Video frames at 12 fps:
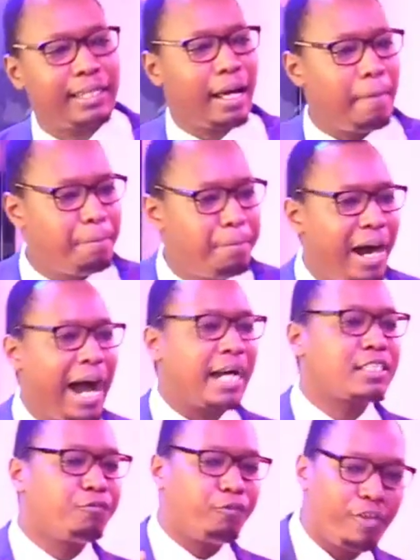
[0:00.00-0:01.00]
their
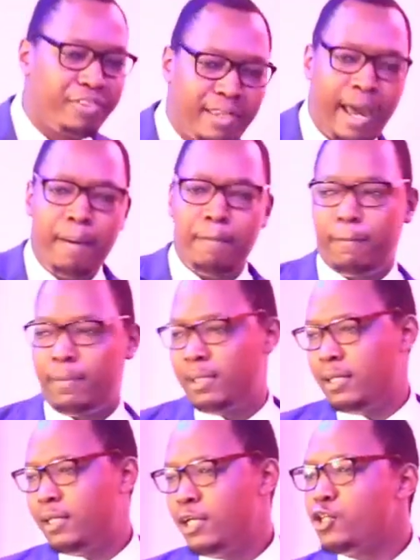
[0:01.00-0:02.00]
backs for them
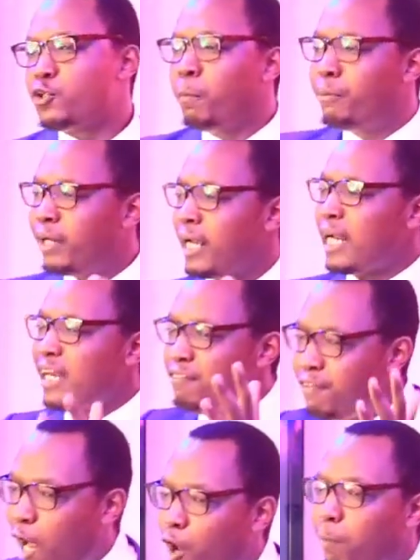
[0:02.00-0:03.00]
to bring
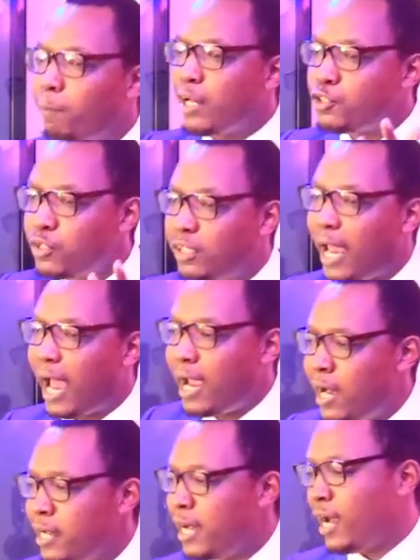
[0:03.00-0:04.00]
development to their
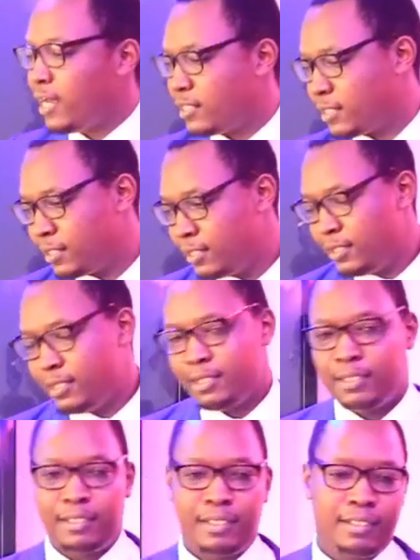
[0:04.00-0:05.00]
areas.
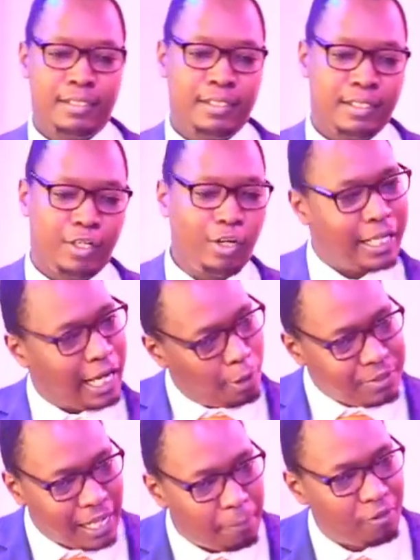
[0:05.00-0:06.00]
God
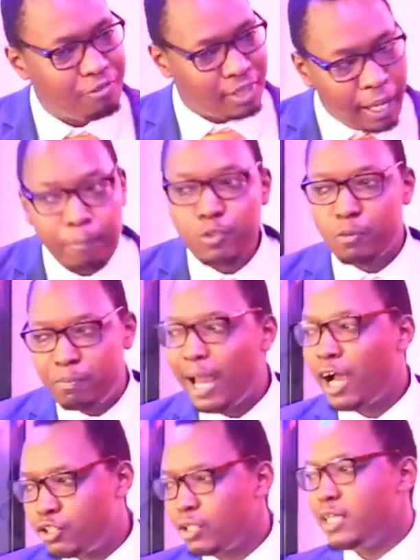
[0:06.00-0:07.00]
help some of them to be
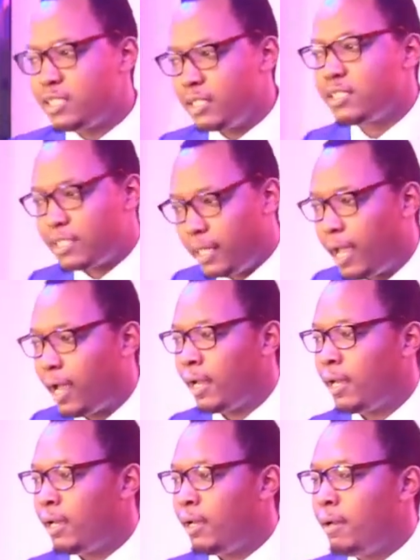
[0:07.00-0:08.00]
actually sincere.
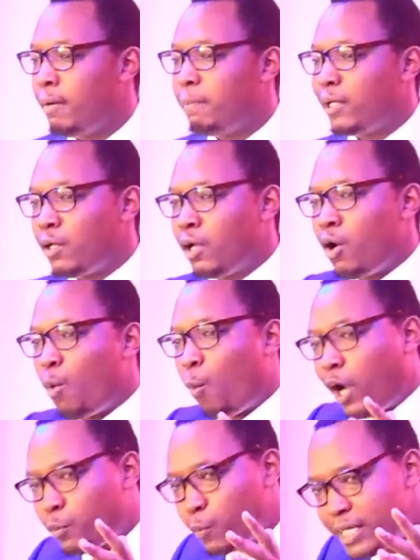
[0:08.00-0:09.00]
But
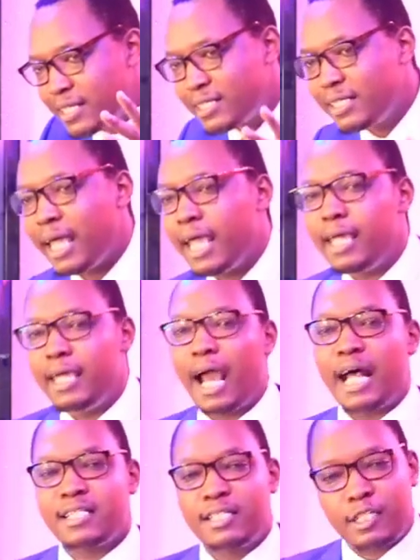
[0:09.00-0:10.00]
what we see
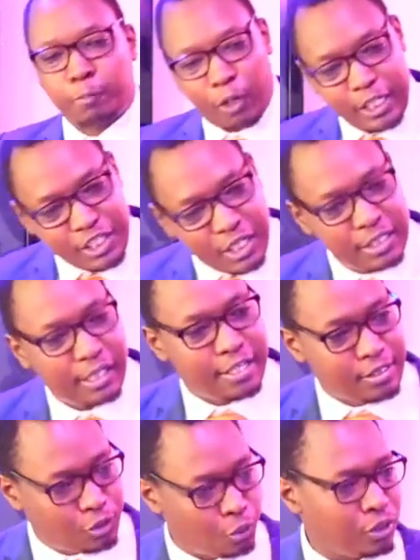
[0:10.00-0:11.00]
as these
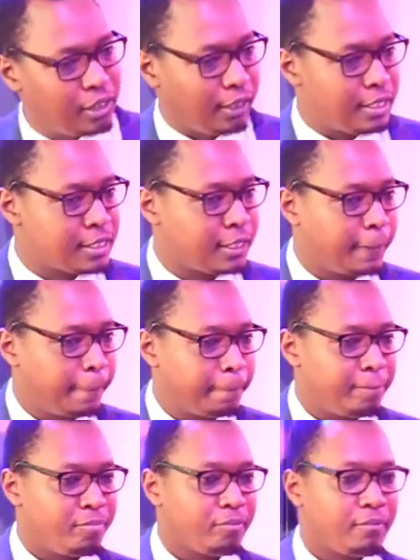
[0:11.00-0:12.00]
politicians do this
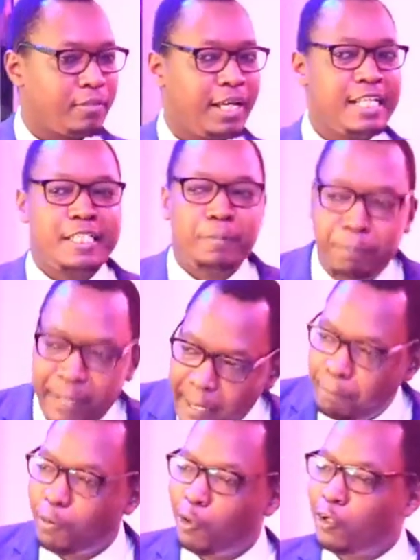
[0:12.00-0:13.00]
is
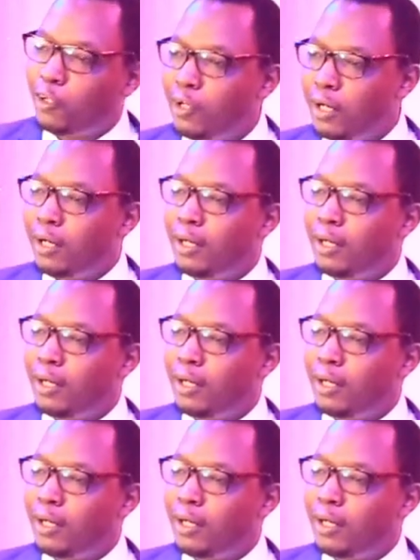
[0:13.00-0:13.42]
people